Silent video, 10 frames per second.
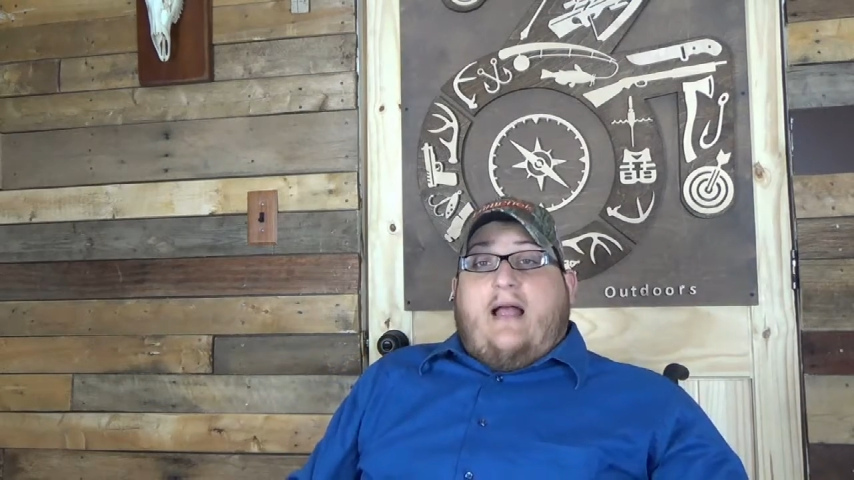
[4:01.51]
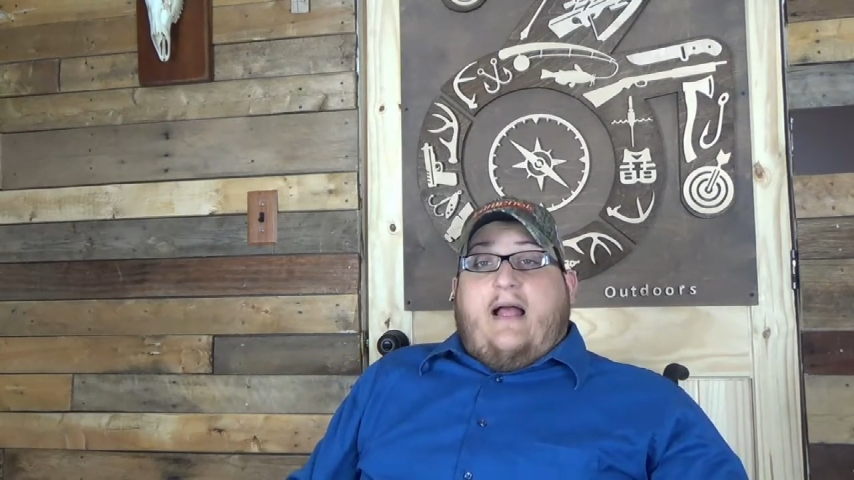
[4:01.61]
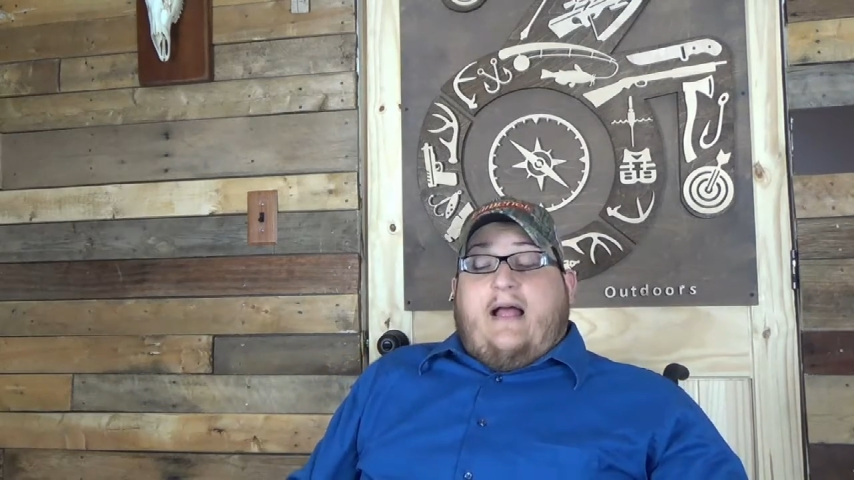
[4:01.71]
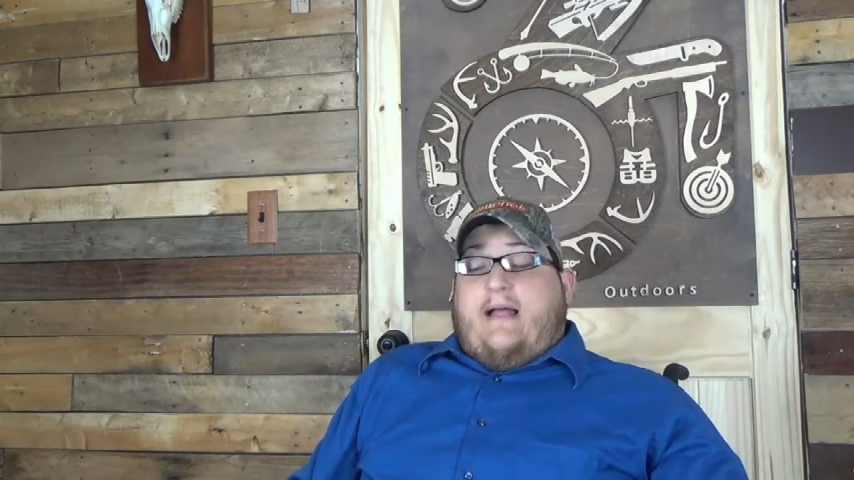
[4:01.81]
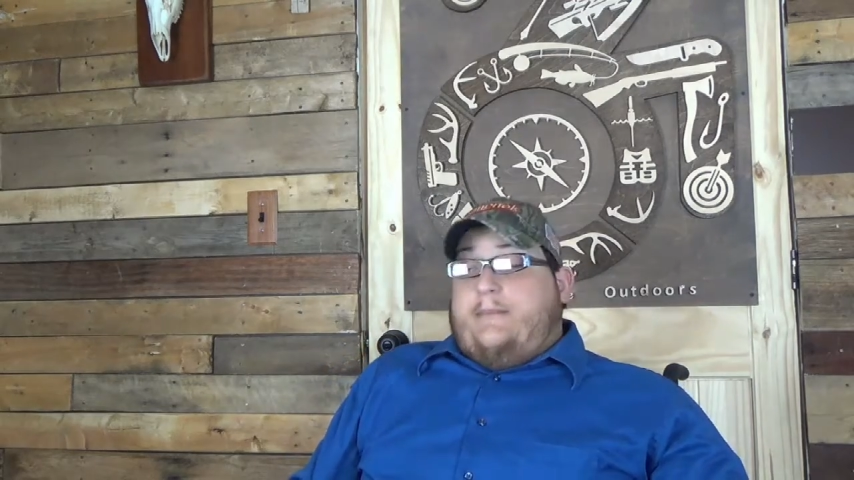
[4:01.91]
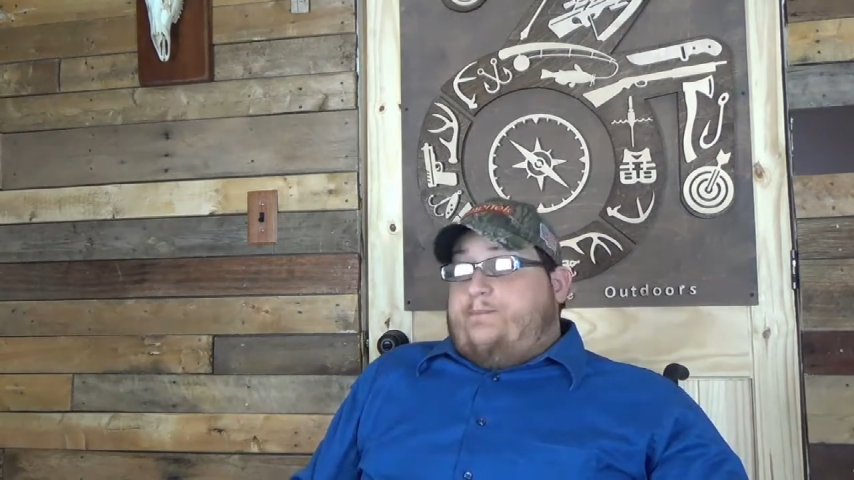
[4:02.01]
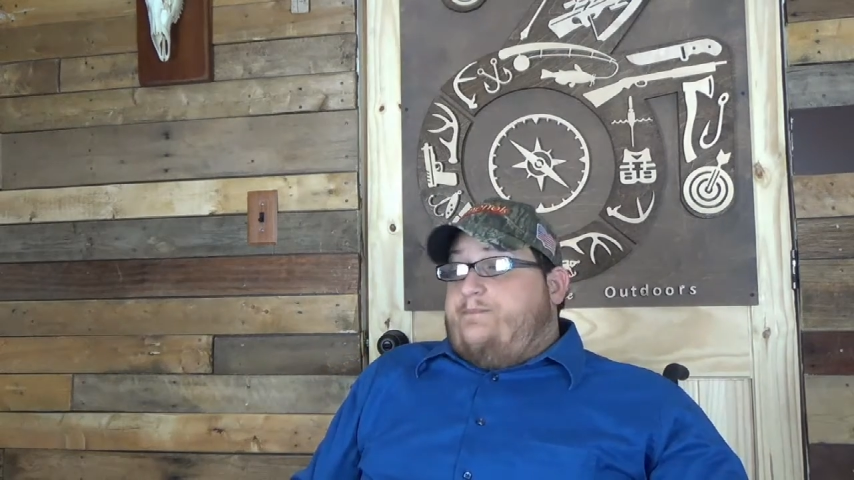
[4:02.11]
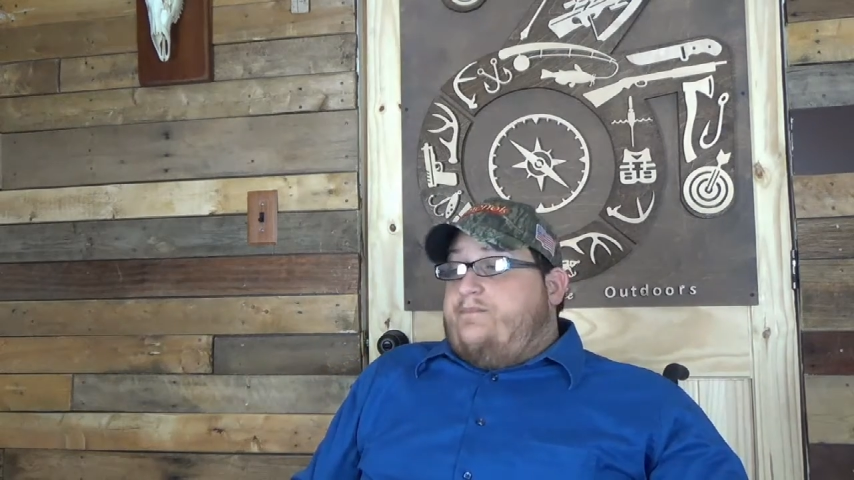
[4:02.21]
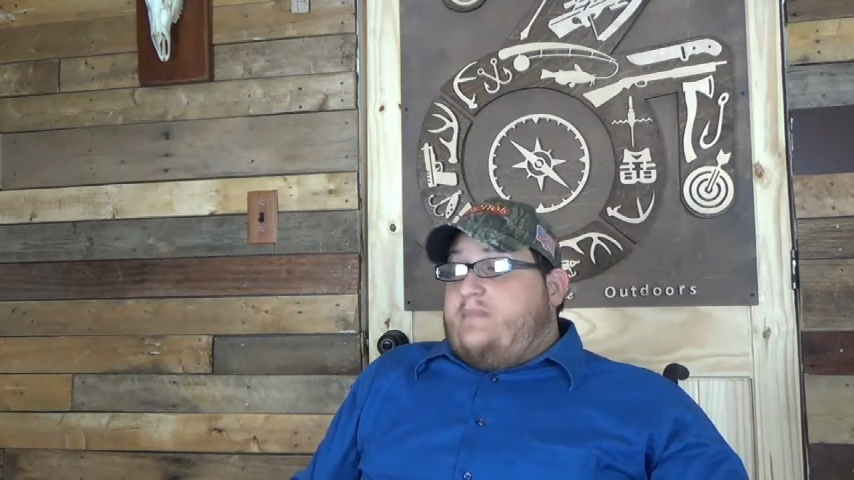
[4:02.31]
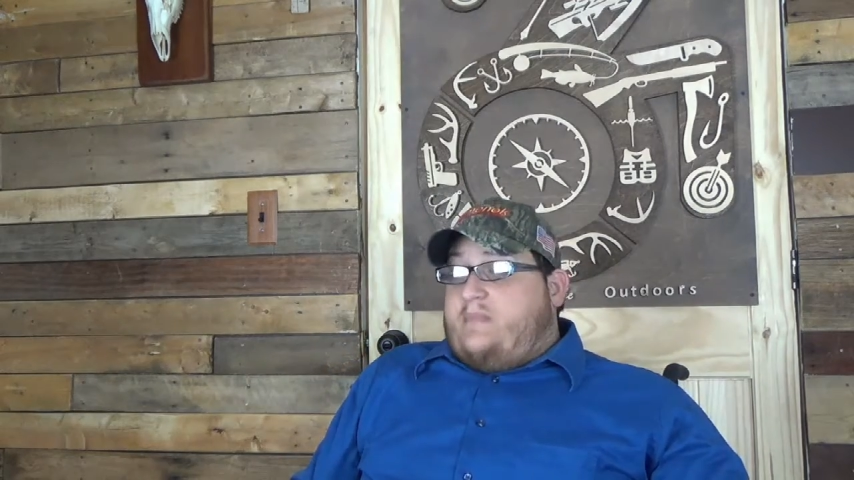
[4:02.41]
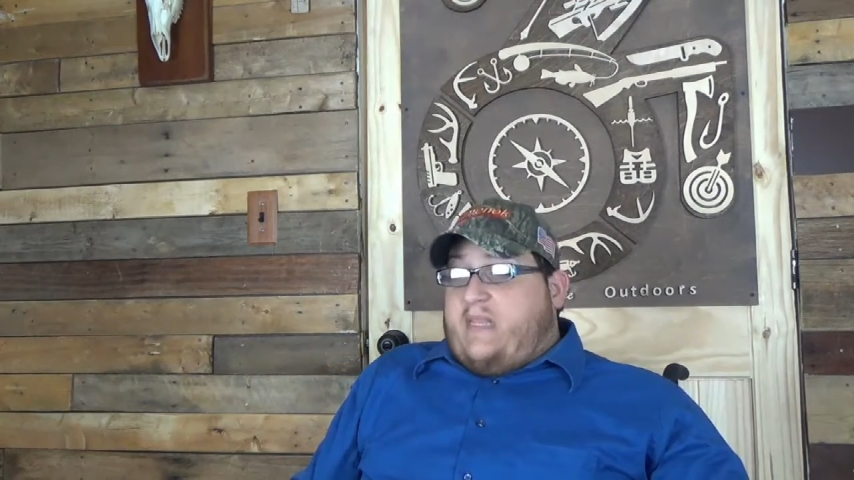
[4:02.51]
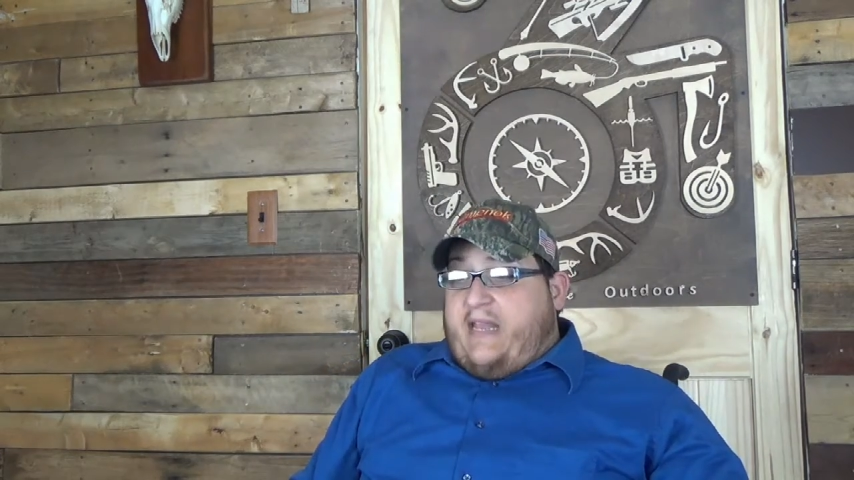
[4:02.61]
The